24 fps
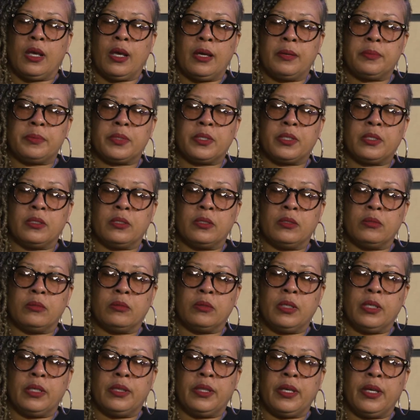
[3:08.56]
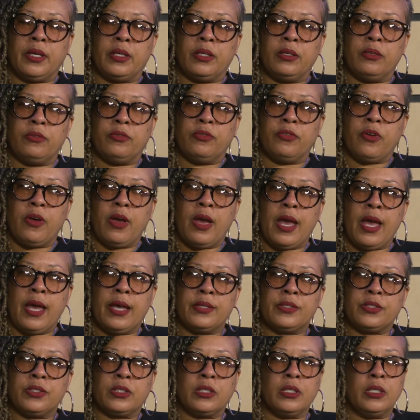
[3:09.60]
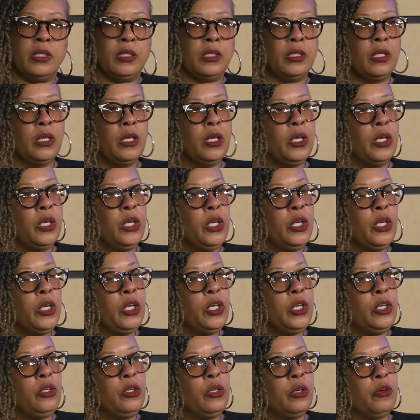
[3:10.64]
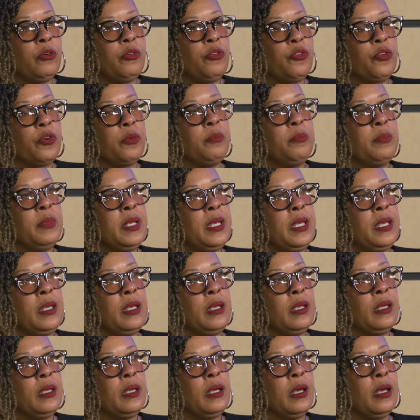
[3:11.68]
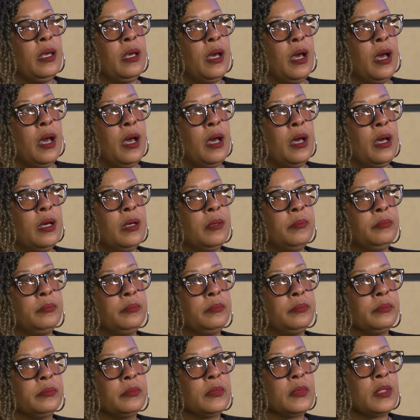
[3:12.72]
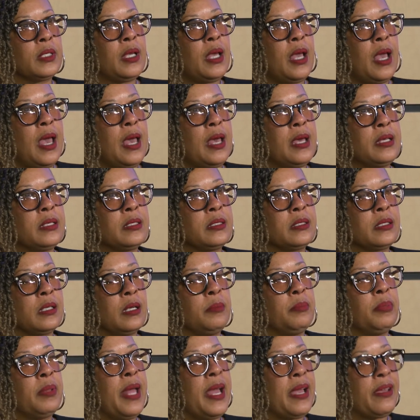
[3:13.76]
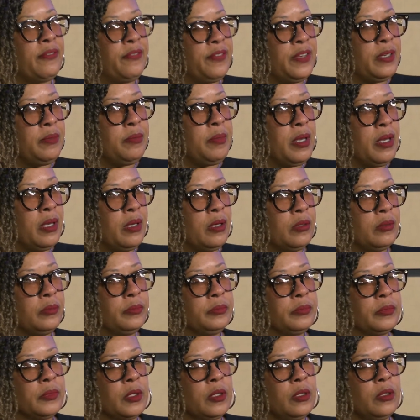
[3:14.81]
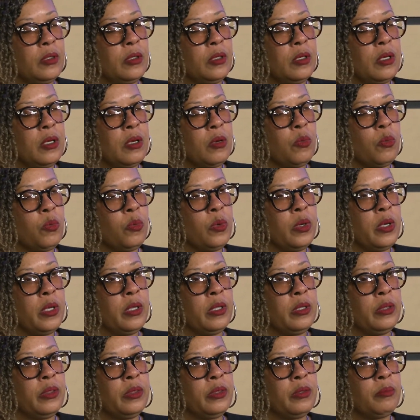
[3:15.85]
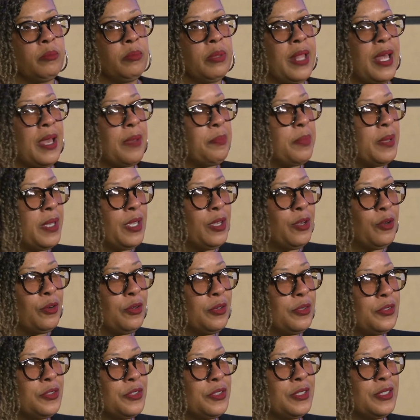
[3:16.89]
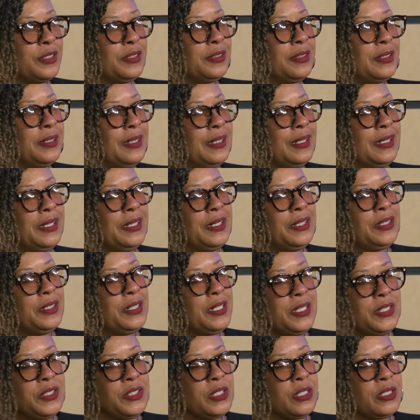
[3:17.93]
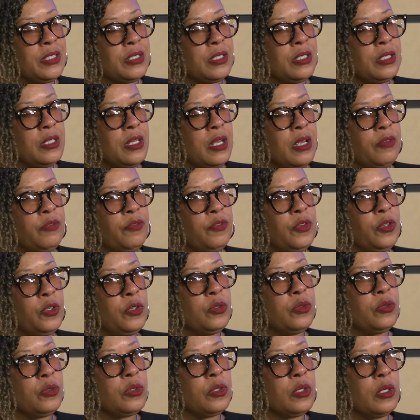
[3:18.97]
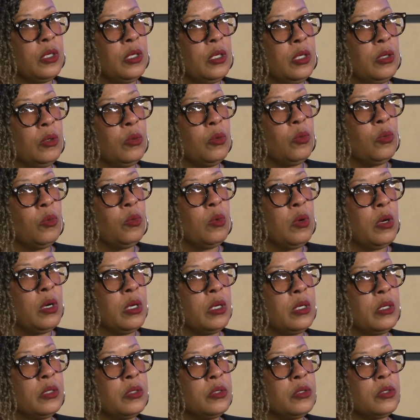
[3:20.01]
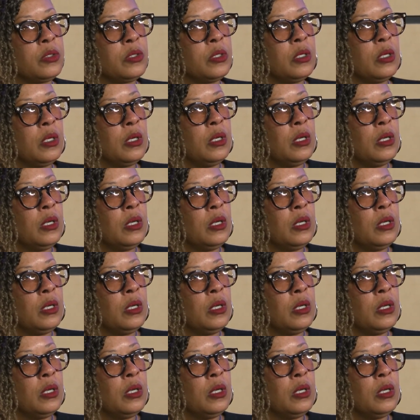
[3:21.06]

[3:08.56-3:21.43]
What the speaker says: Absolutely. Thank you for asking. For me, as a Black female with Black parents and nieces and nephews, it was